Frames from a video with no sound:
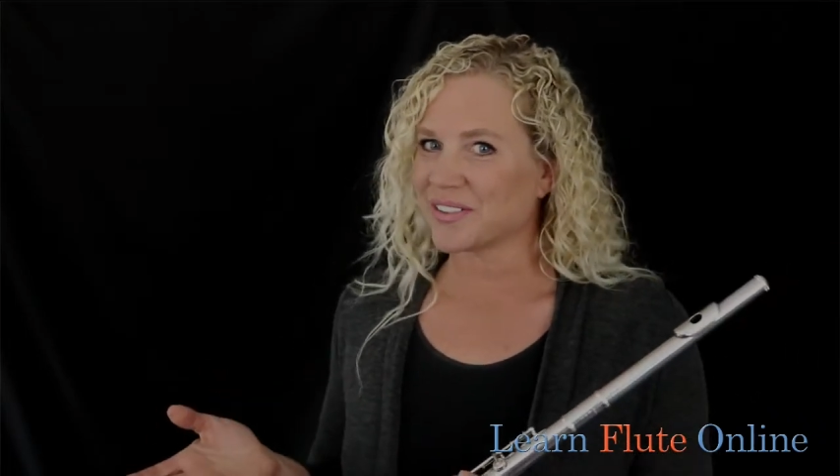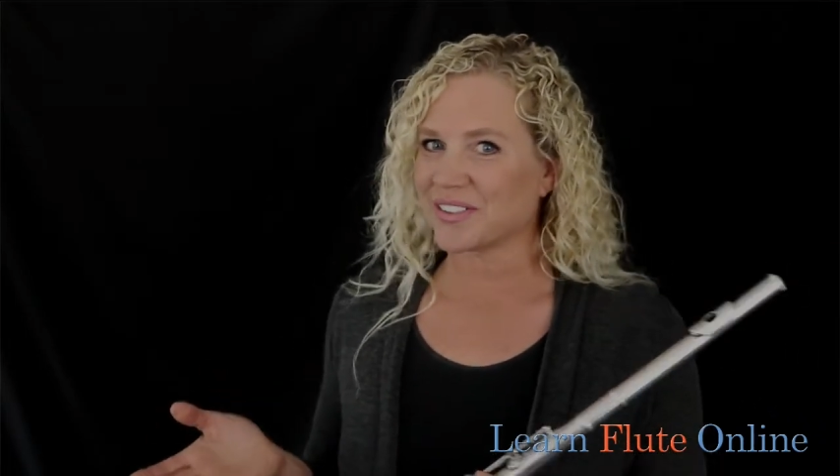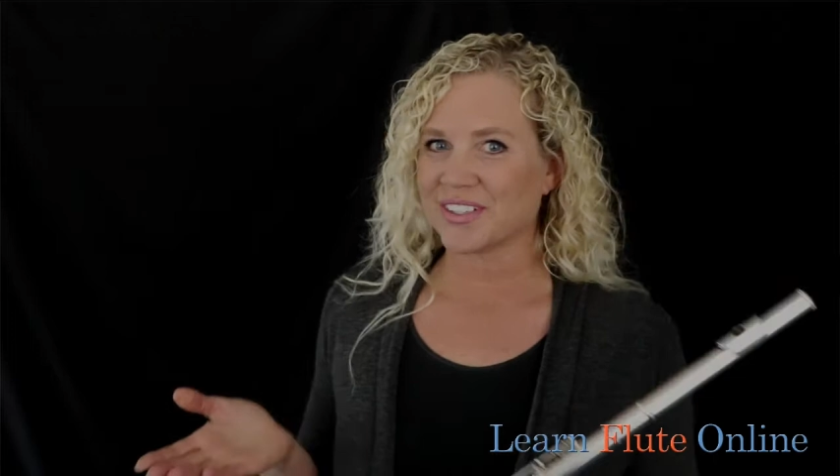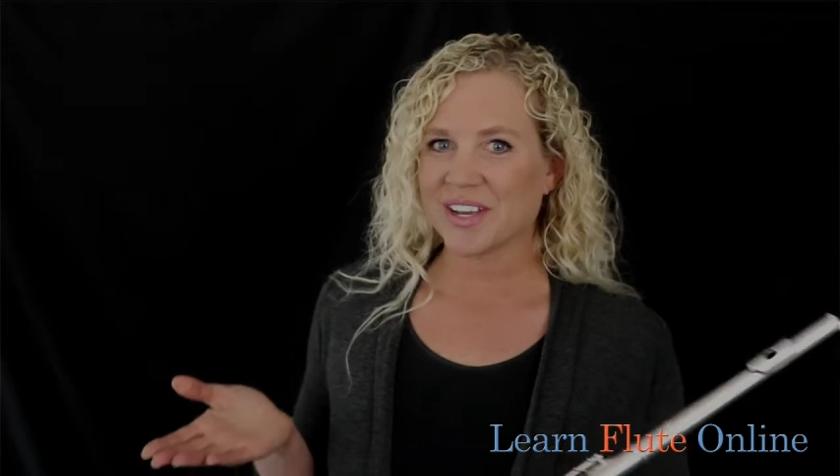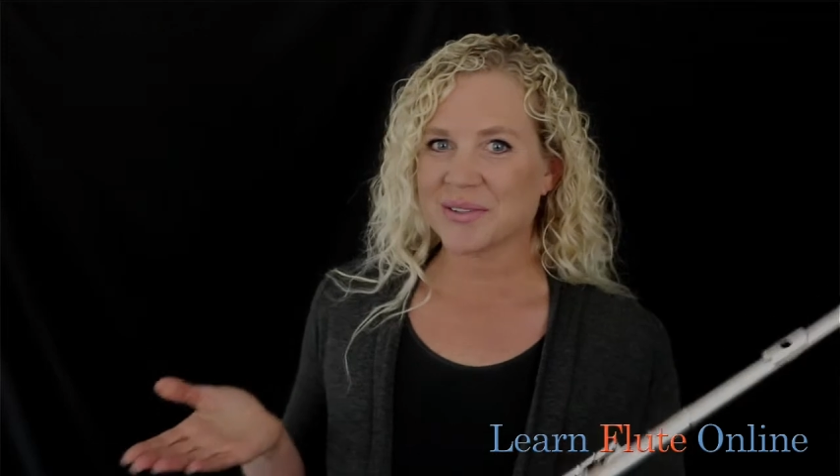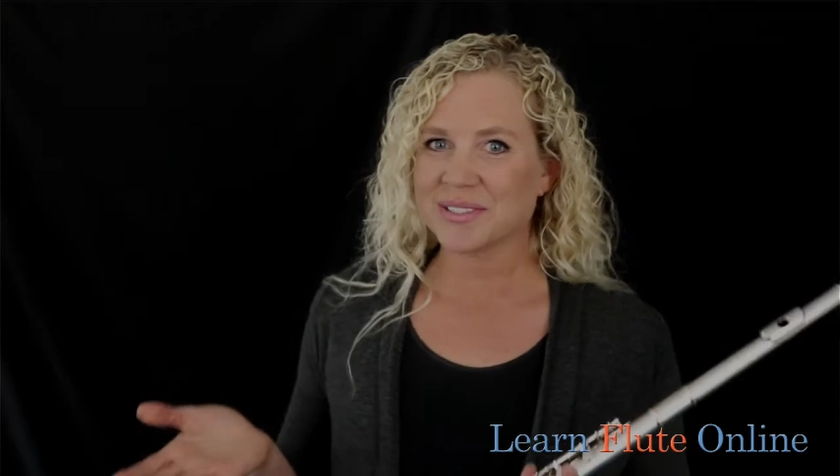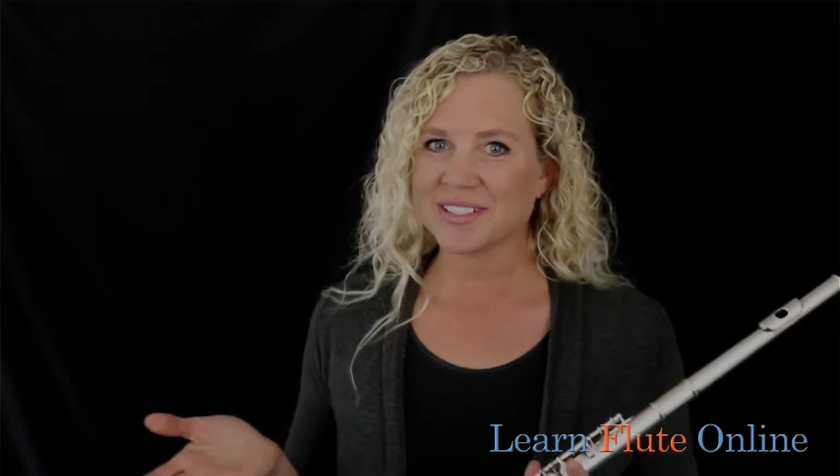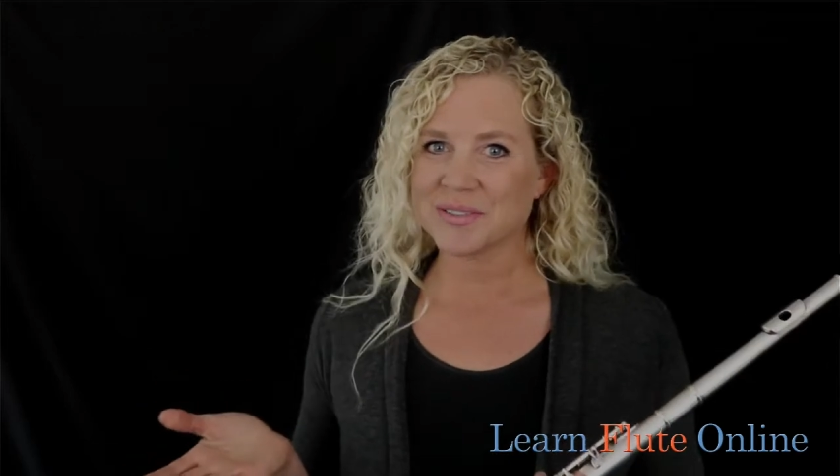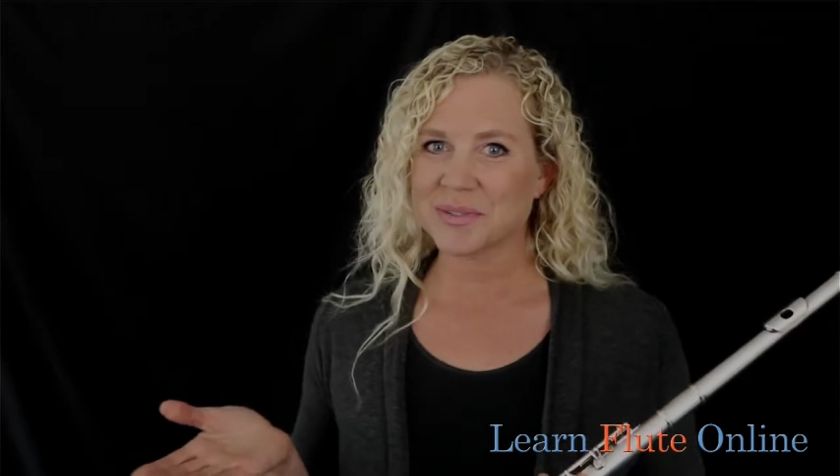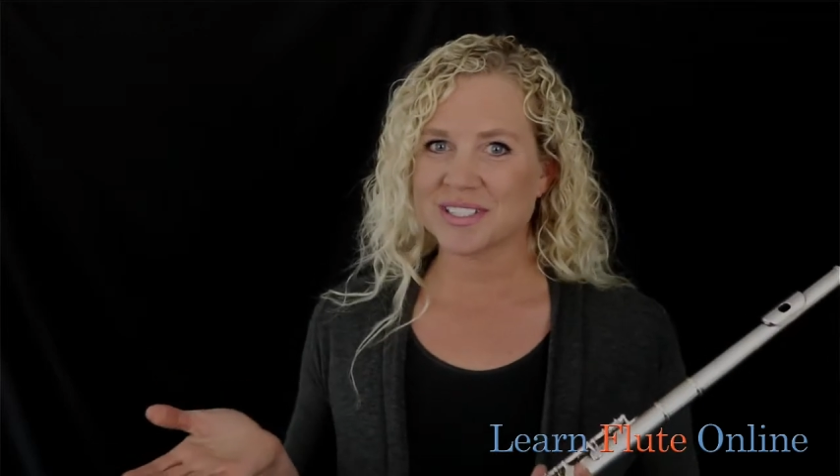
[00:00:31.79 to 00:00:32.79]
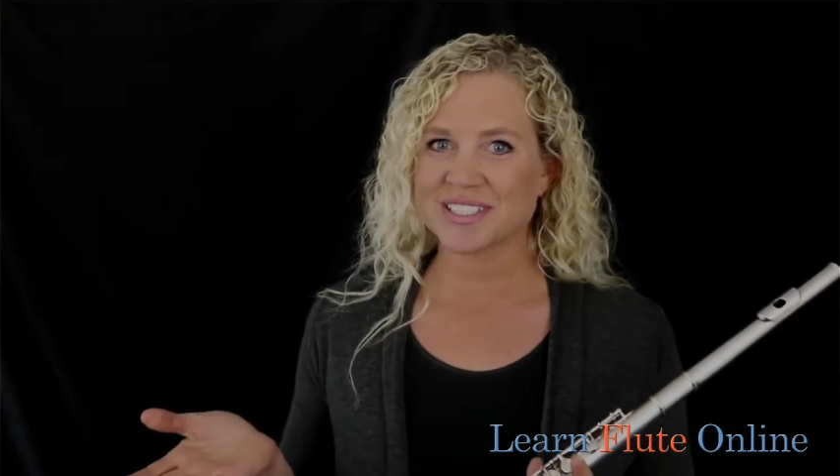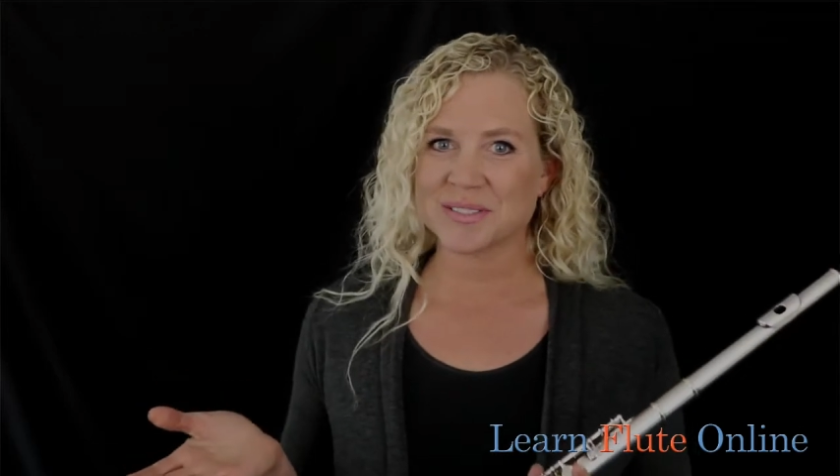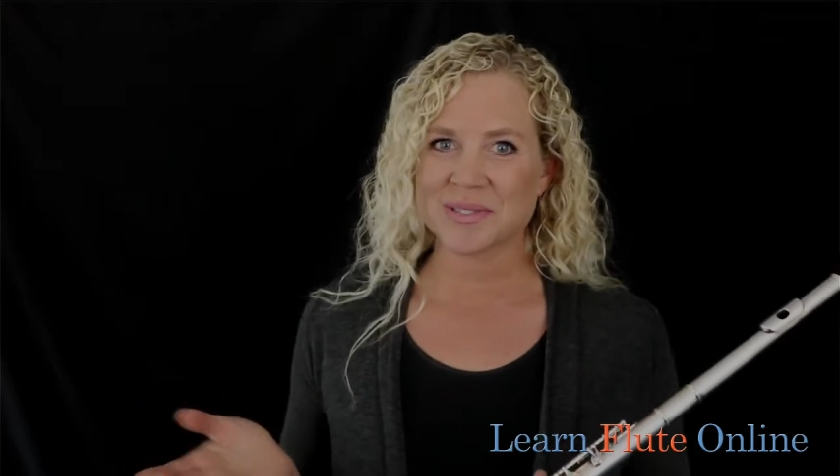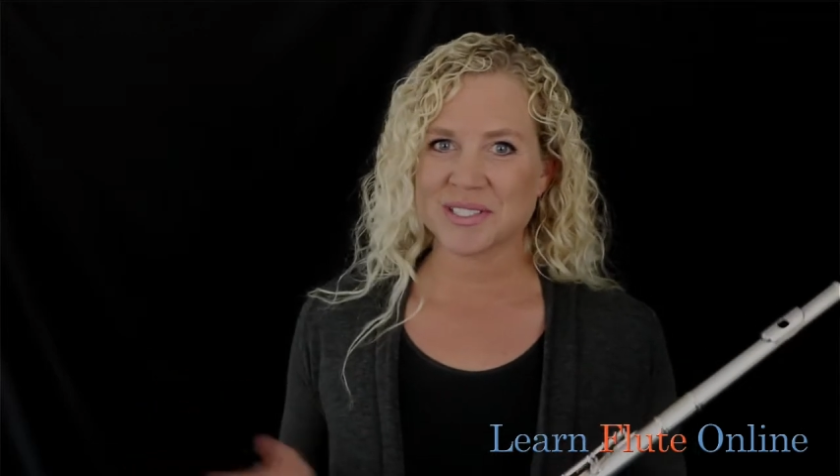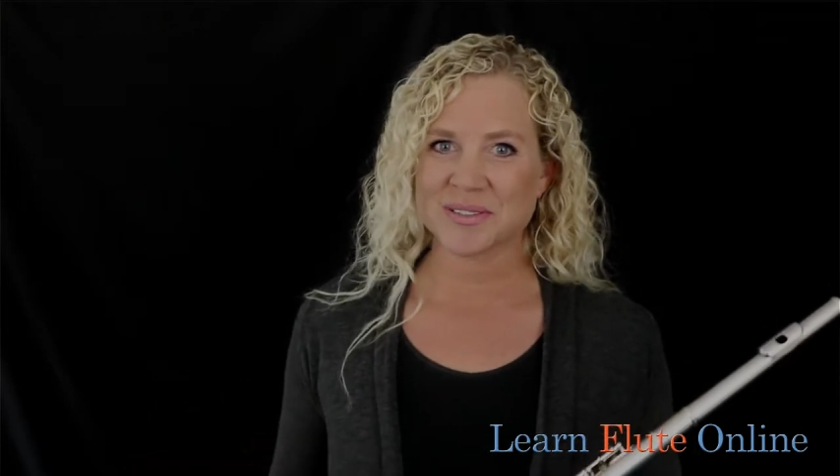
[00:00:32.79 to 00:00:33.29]
They're not really words
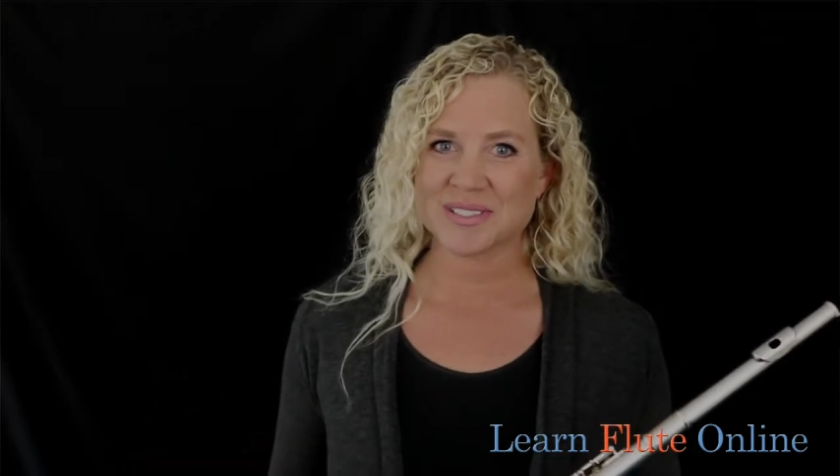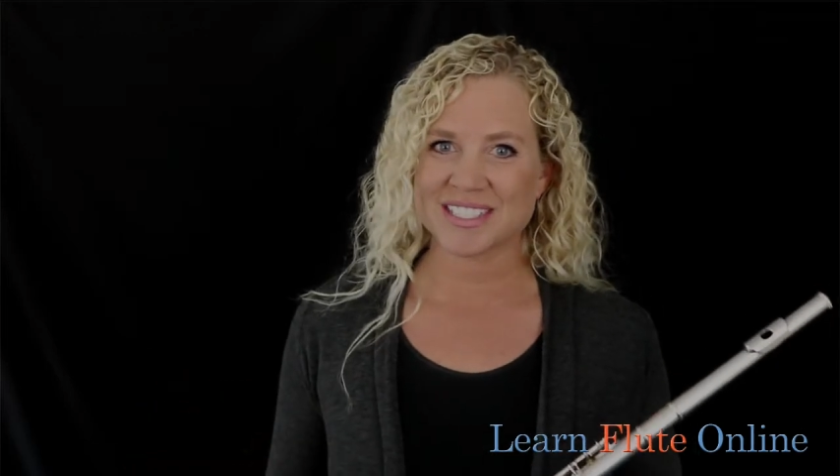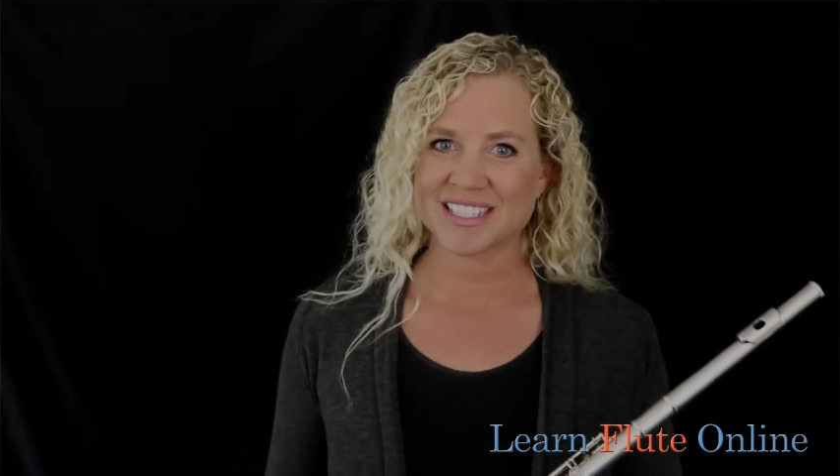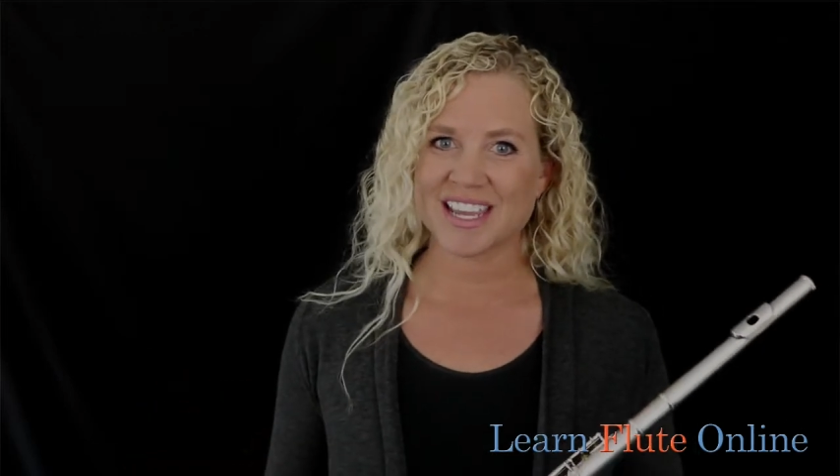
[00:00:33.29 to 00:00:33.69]
that we use in